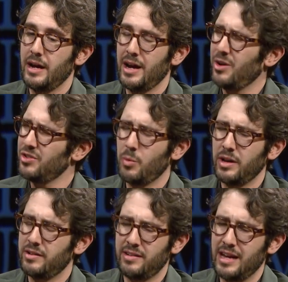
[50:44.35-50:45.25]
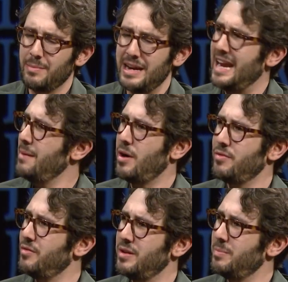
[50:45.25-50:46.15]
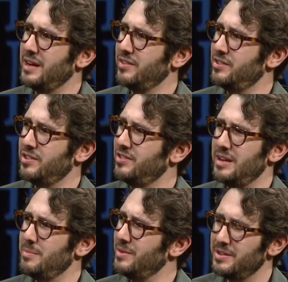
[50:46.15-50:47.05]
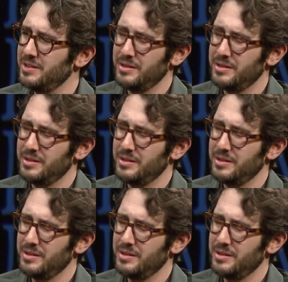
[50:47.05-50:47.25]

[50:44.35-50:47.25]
I also wanted to take my name off of it because it just seemed